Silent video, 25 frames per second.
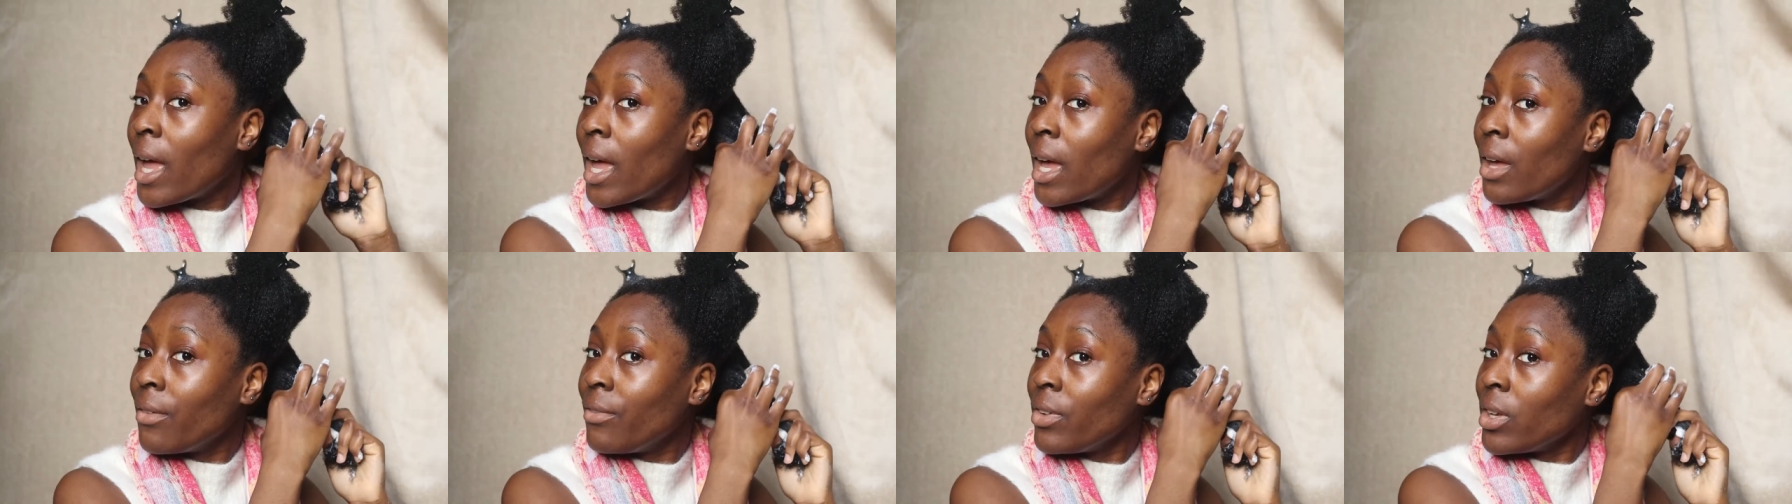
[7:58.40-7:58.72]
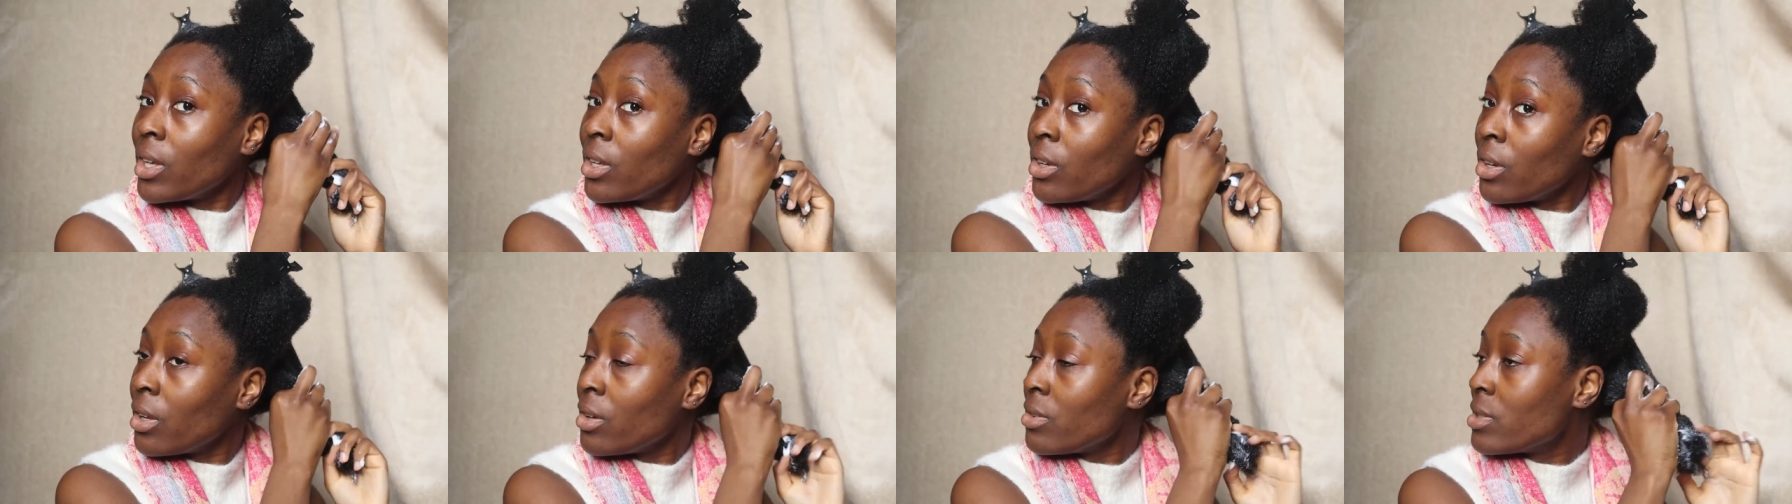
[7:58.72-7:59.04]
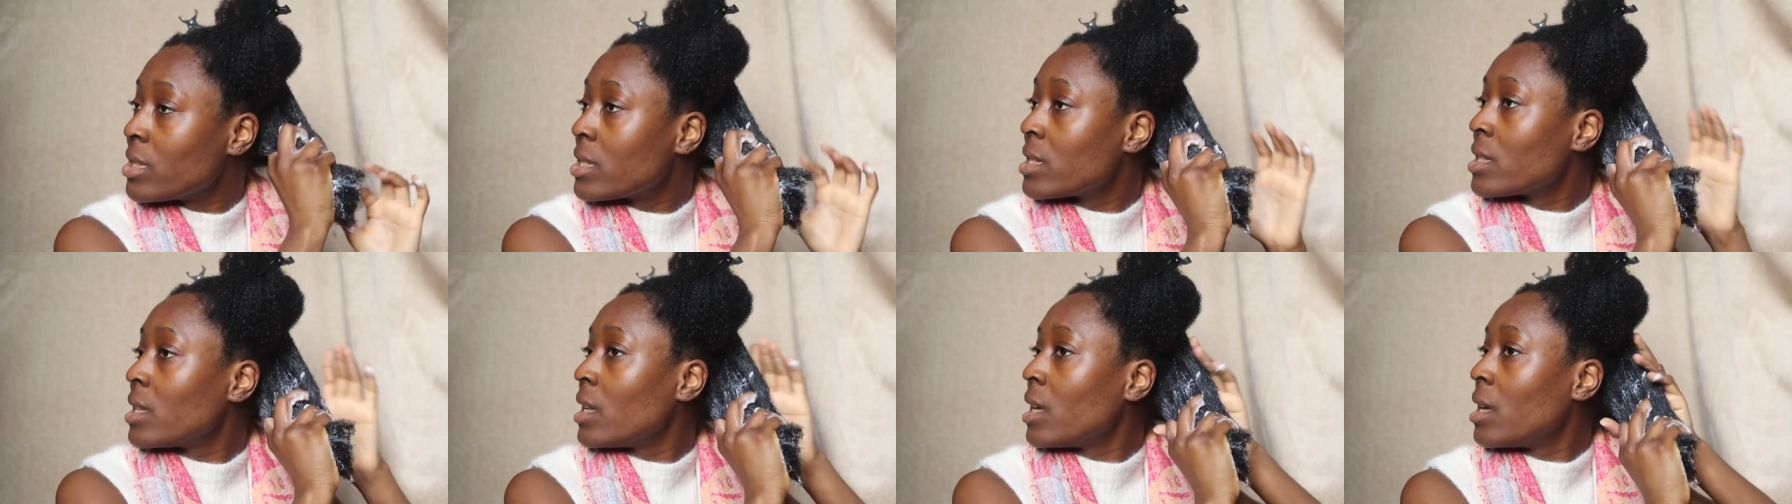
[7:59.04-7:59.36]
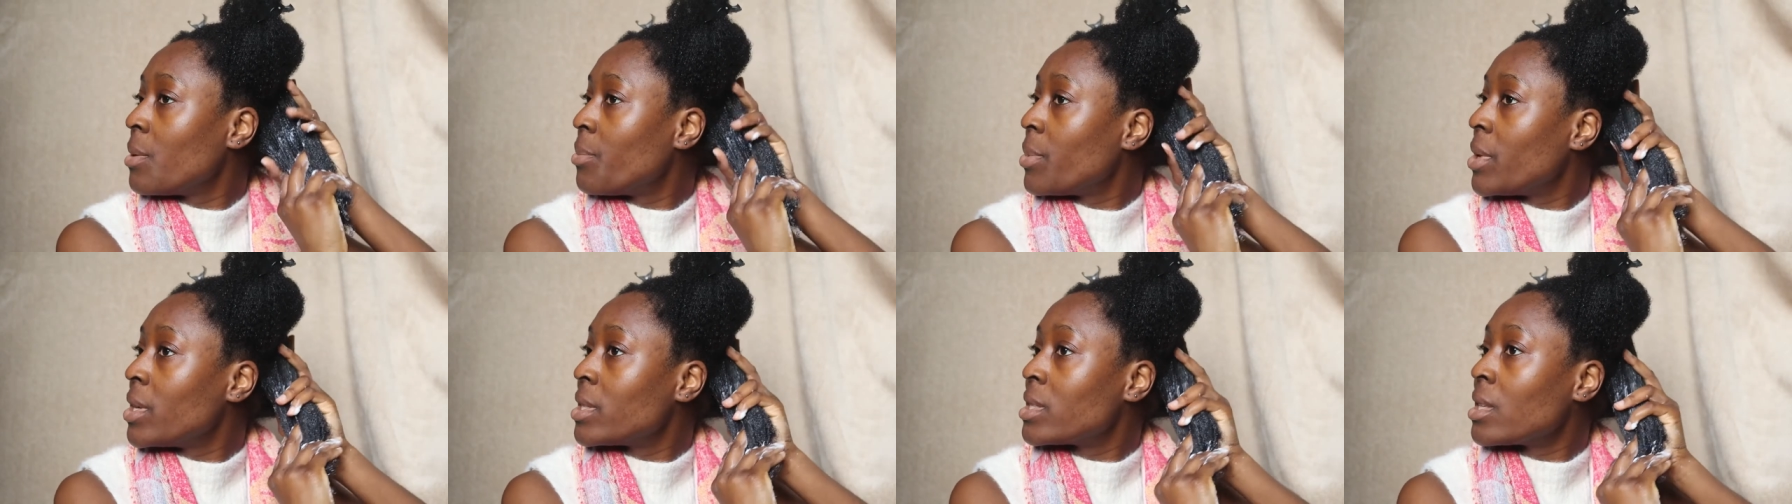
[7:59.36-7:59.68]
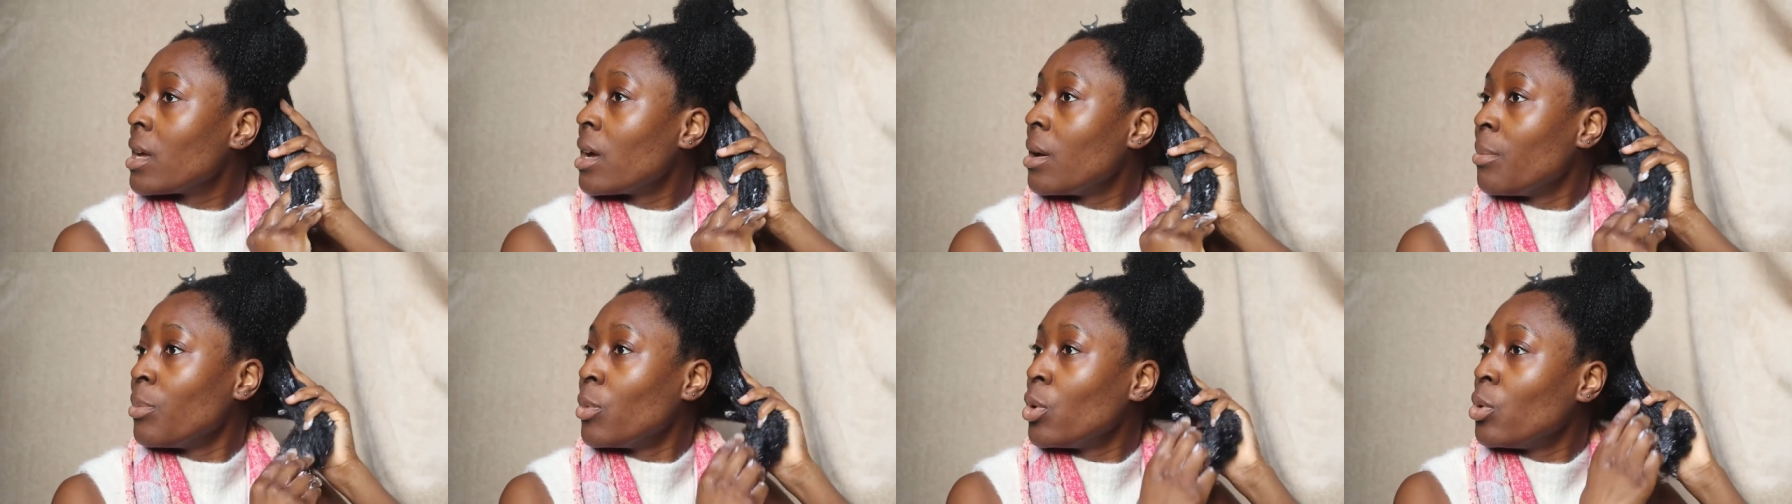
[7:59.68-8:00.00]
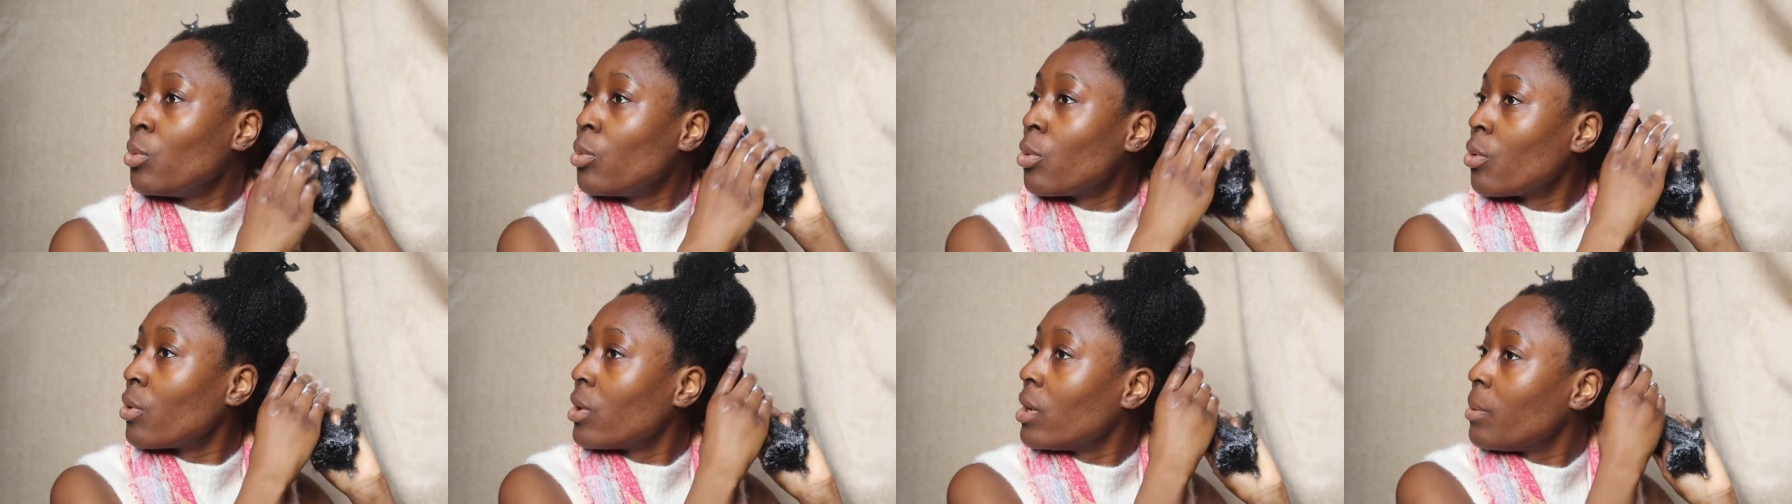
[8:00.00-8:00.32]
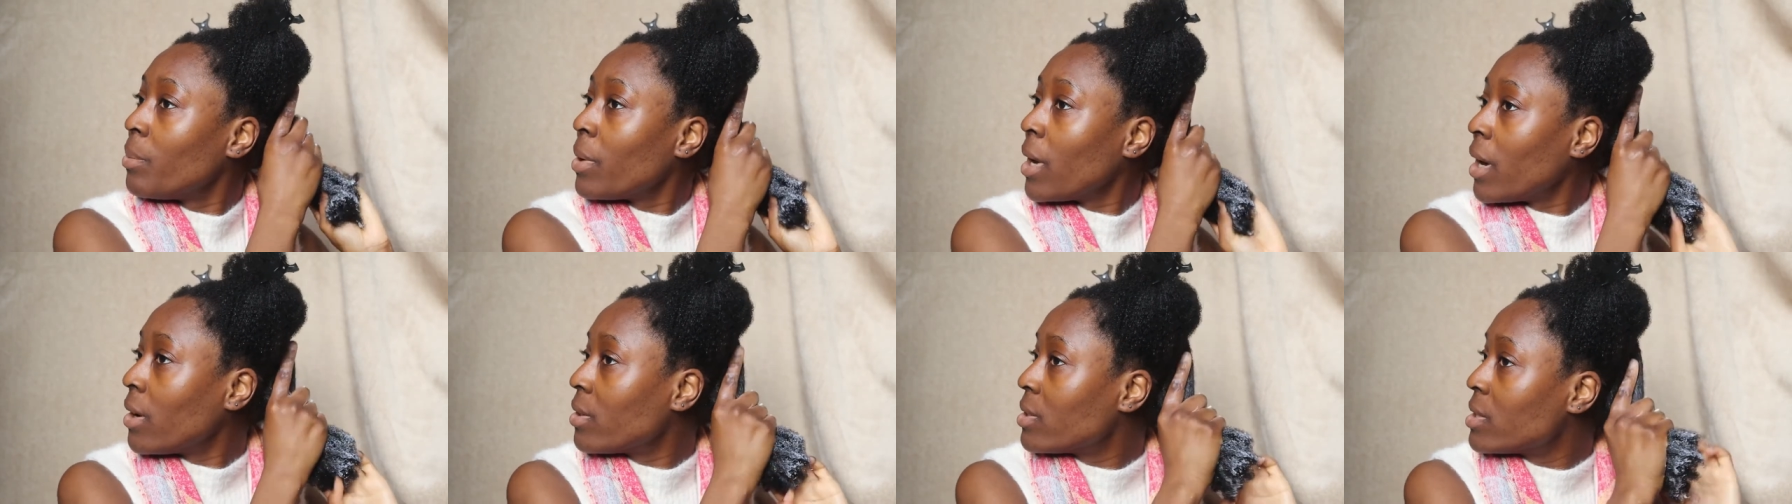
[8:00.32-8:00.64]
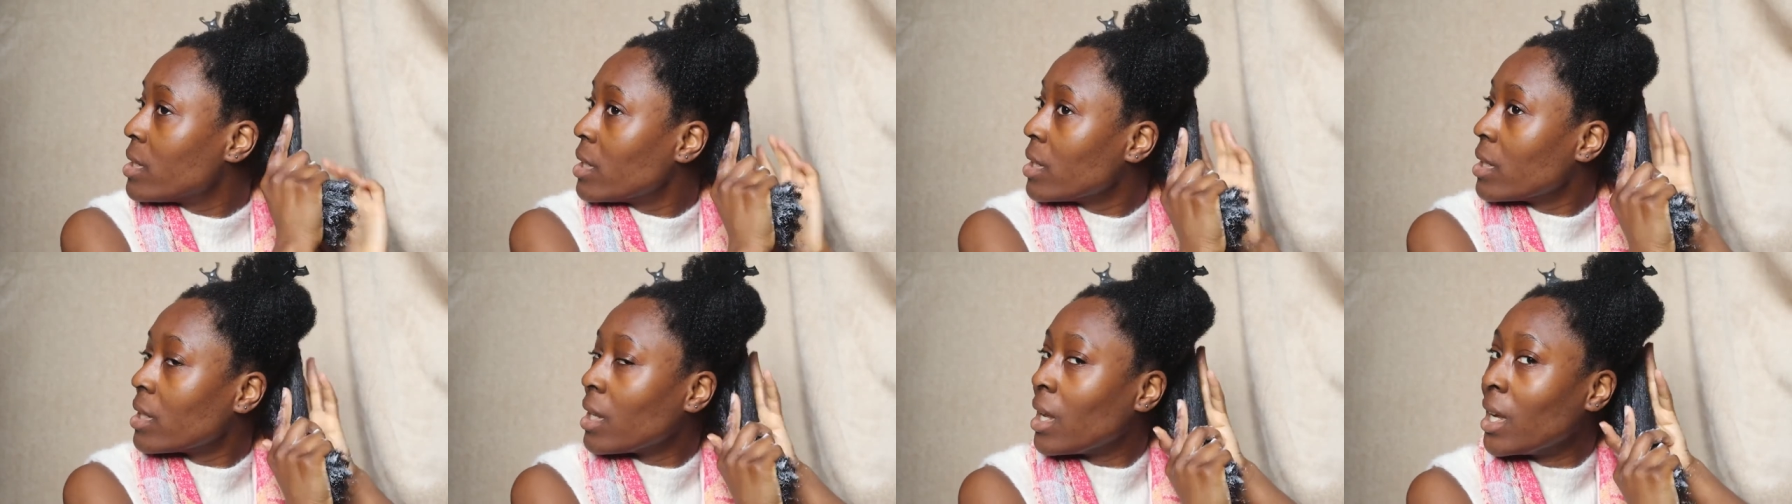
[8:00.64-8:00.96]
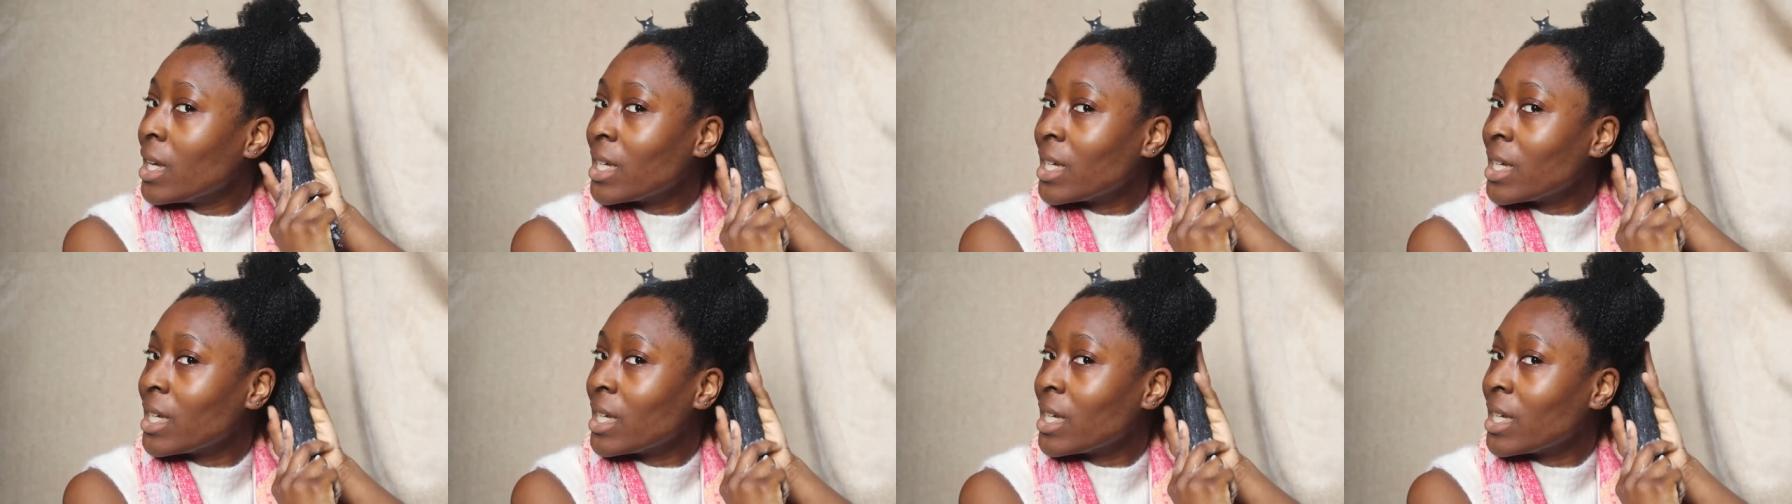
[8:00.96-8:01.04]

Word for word: heavy and no slip is that I'm not worried about it